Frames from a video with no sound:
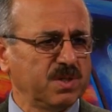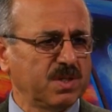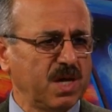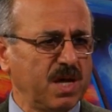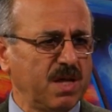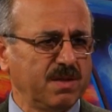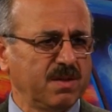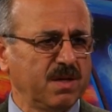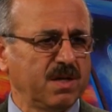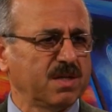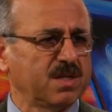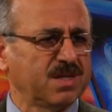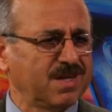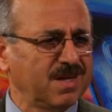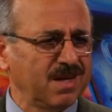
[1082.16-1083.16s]

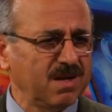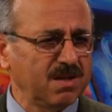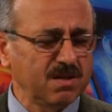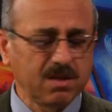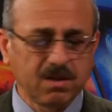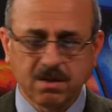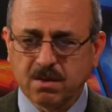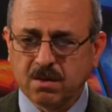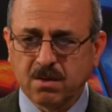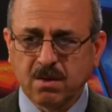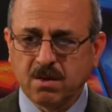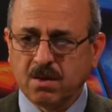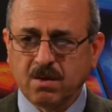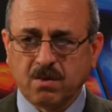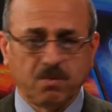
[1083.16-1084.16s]
and killed.
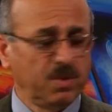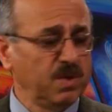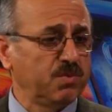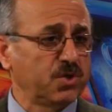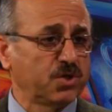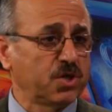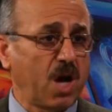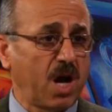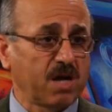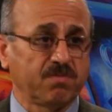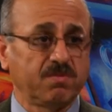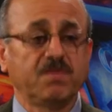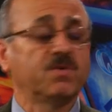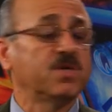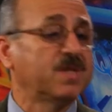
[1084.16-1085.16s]
We were shocked.
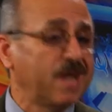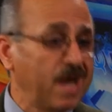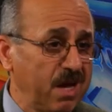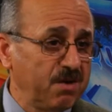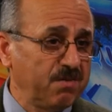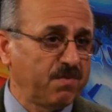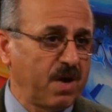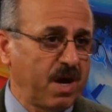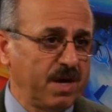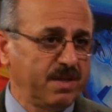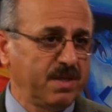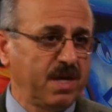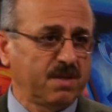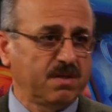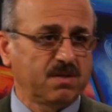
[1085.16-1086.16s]
We were
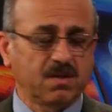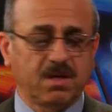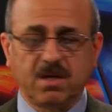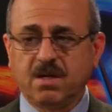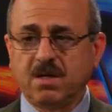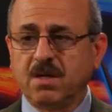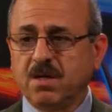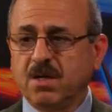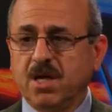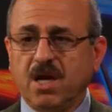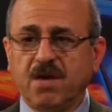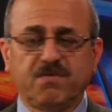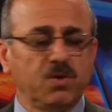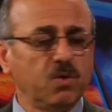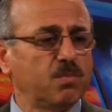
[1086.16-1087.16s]
terrified that
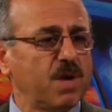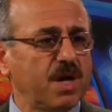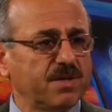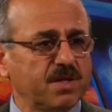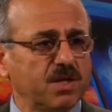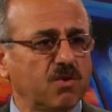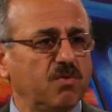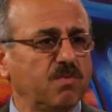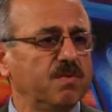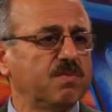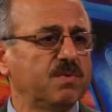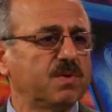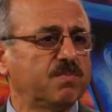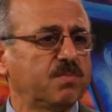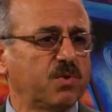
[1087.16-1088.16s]
a few months ago we
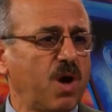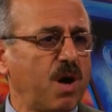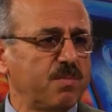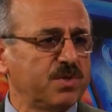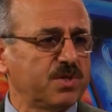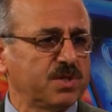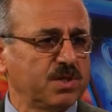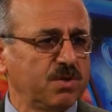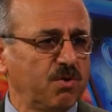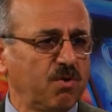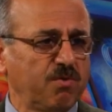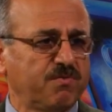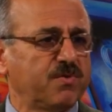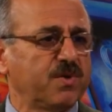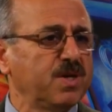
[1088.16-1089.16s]
were promised,
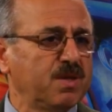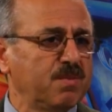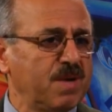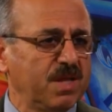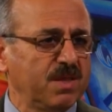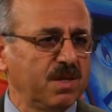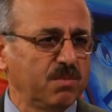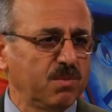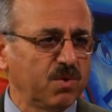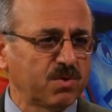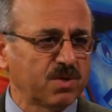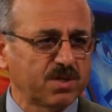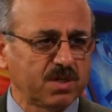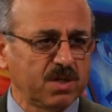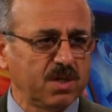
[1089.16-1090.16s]
freedom and
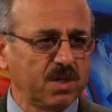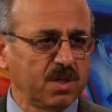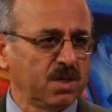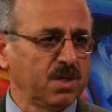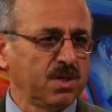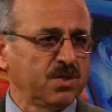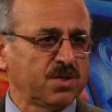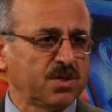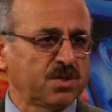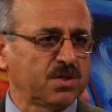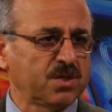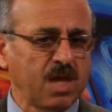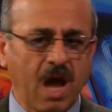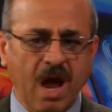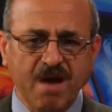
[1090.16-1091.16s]
democracy.
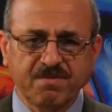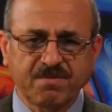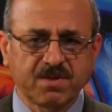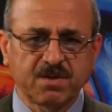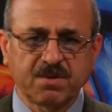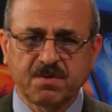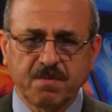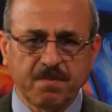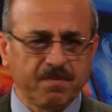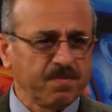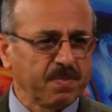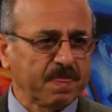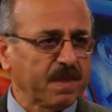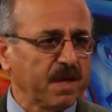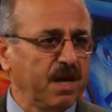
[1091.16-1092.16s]
Just after
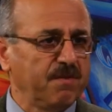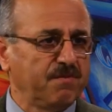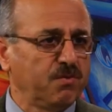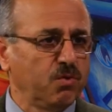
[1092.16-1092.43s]
a few